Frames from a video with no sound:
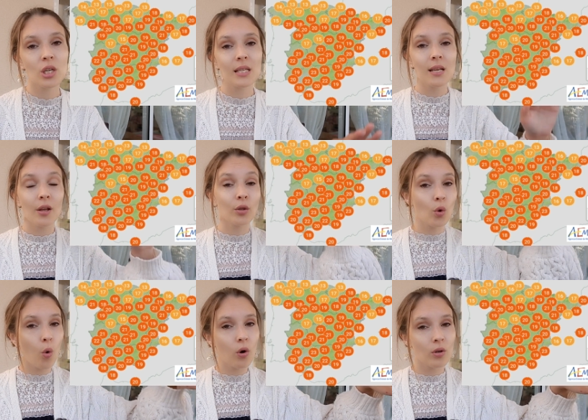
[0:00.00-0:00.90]
is
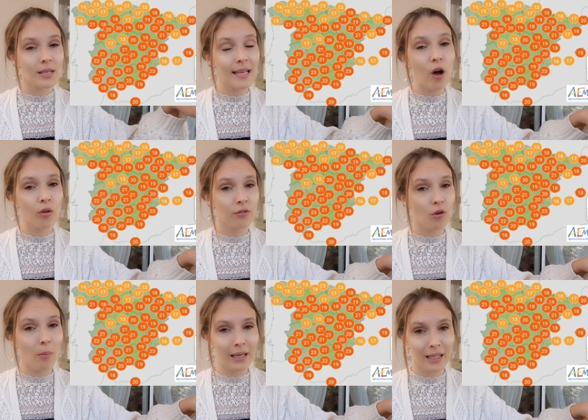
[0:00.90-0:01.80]
south
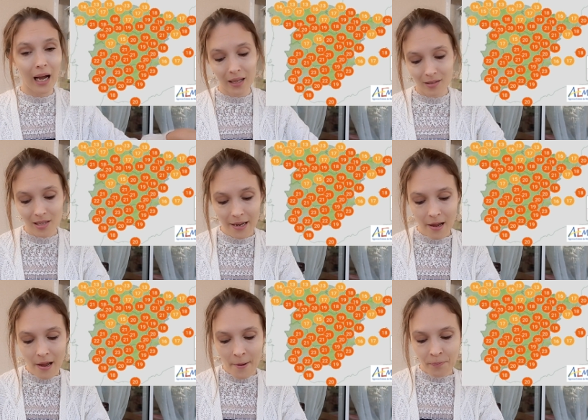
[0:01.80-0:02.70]
from Alicante,
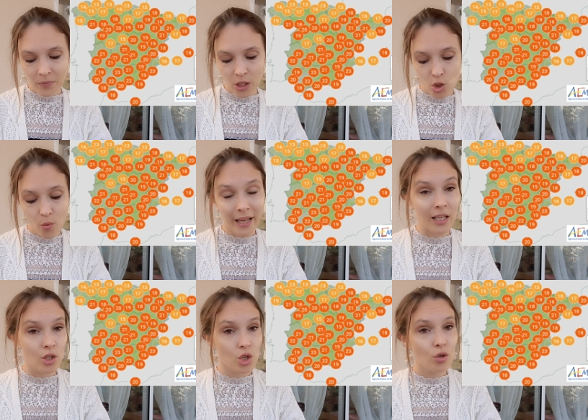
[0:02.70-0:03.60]

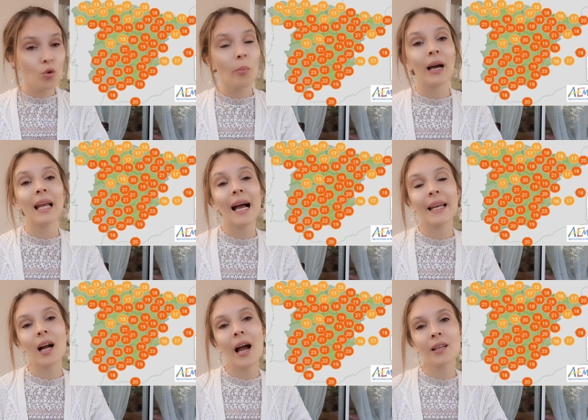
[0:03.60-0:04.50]
22.
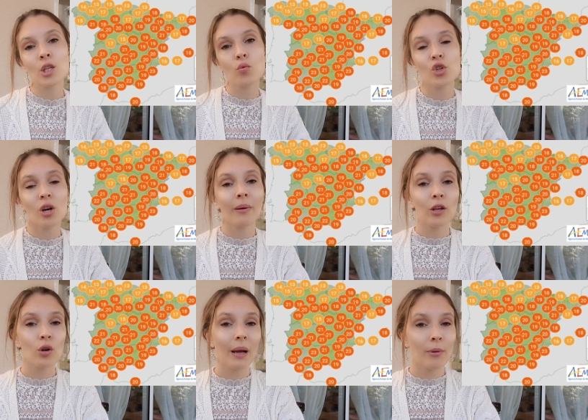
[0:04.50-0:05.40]
Balearic Islands, which are
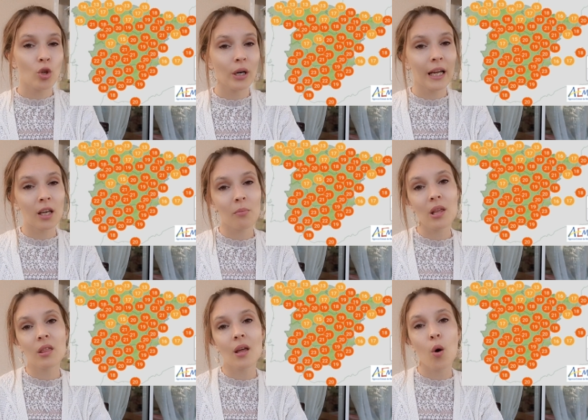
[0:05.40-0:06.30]
Mallorca, Menorca, and
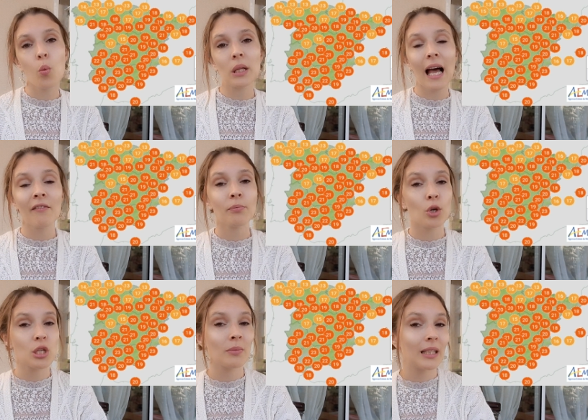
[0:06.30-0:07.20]
Ibiza, will have
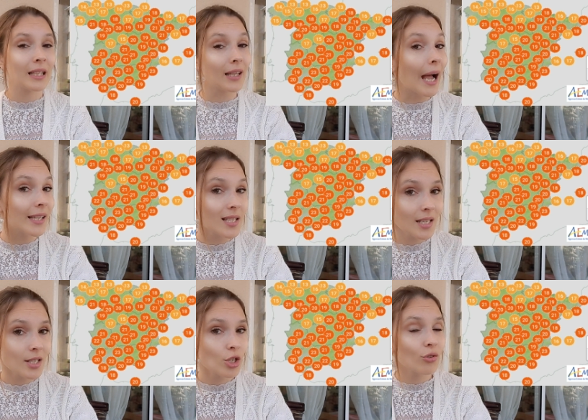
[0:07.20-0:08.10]
approximately
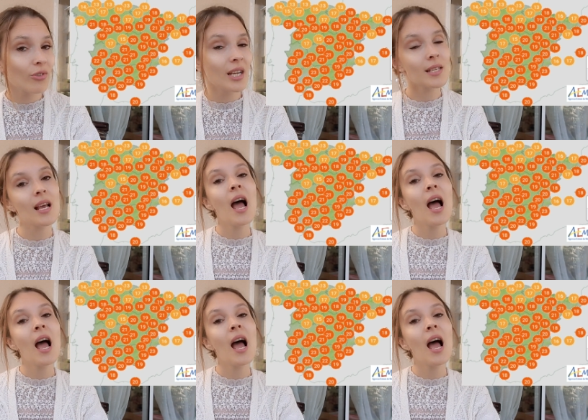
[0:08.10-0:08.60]
19 degrees,